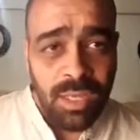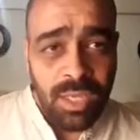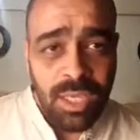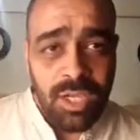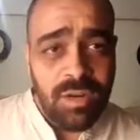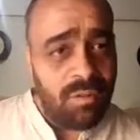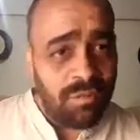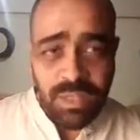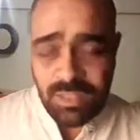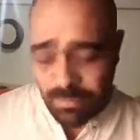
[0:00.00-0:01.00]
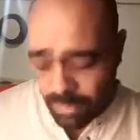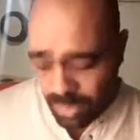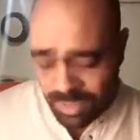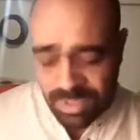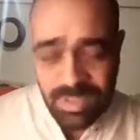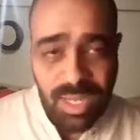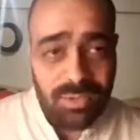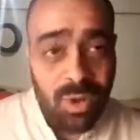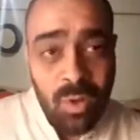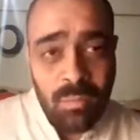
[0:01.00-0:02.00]
You never felt important
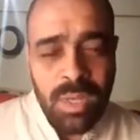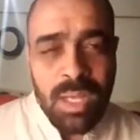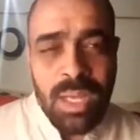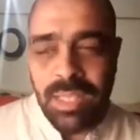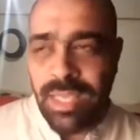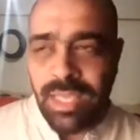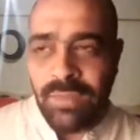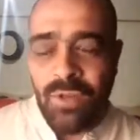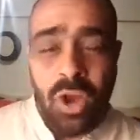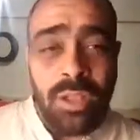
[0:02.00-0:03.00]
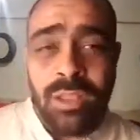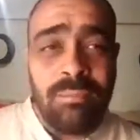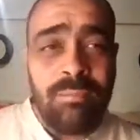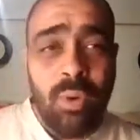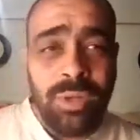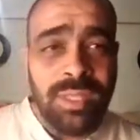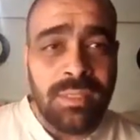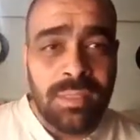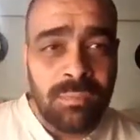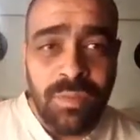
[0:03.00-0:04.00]
at home. They gave all the
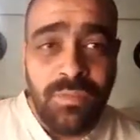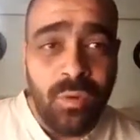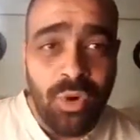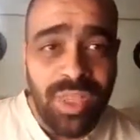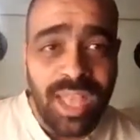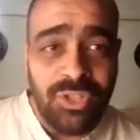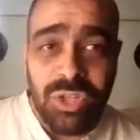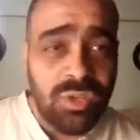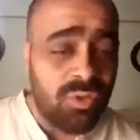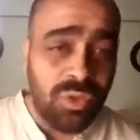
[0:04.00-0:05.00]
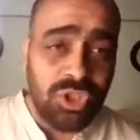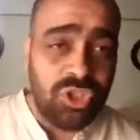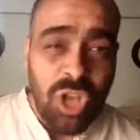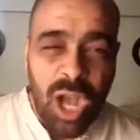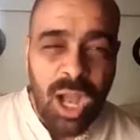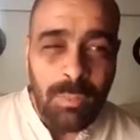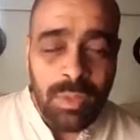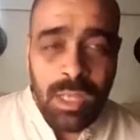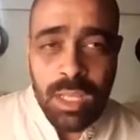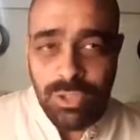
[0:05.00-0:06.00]
importance before that just to the job,
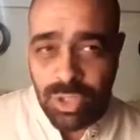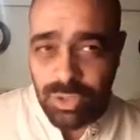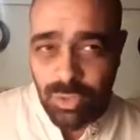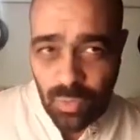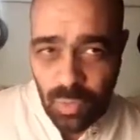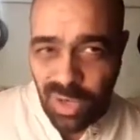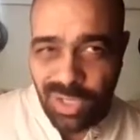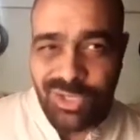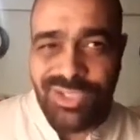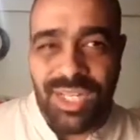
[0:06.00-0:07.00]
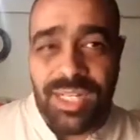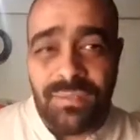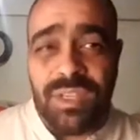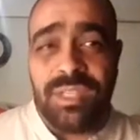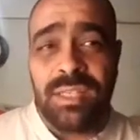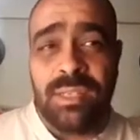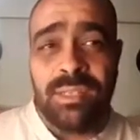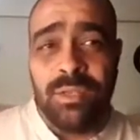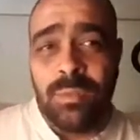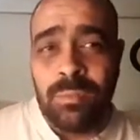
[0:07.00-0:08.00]
just to work. Your significance as a
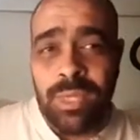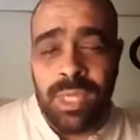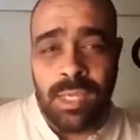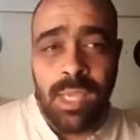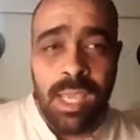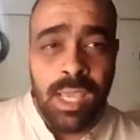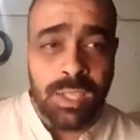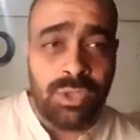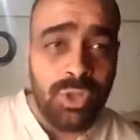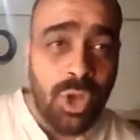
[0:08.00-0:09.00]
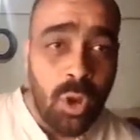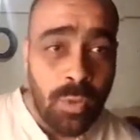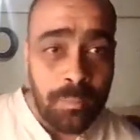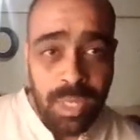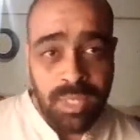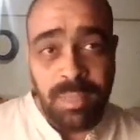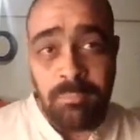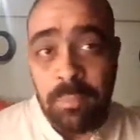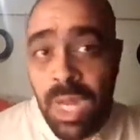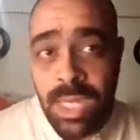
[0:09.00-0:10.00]
human being is to go and make the
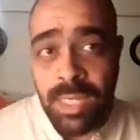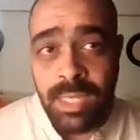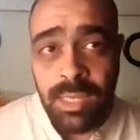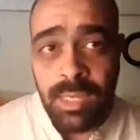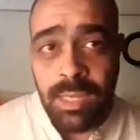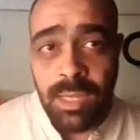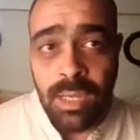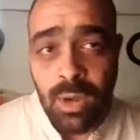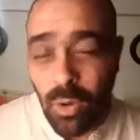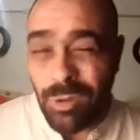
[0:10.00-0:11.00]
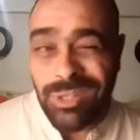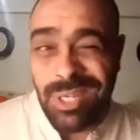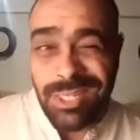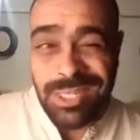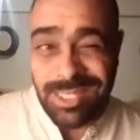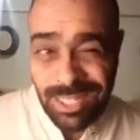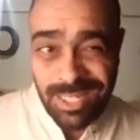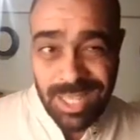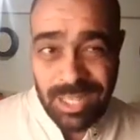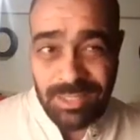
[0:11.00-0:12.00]
money or
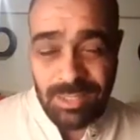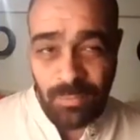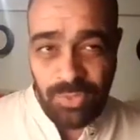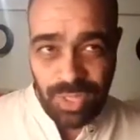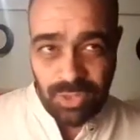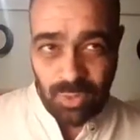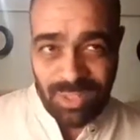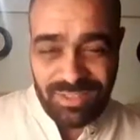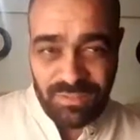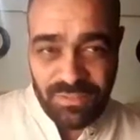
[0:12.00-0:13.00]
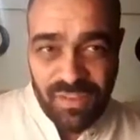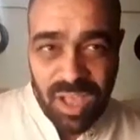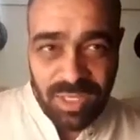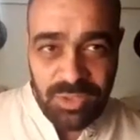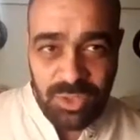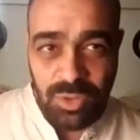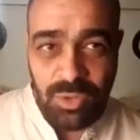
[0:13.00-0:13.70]
succeed at something. It's what defines you.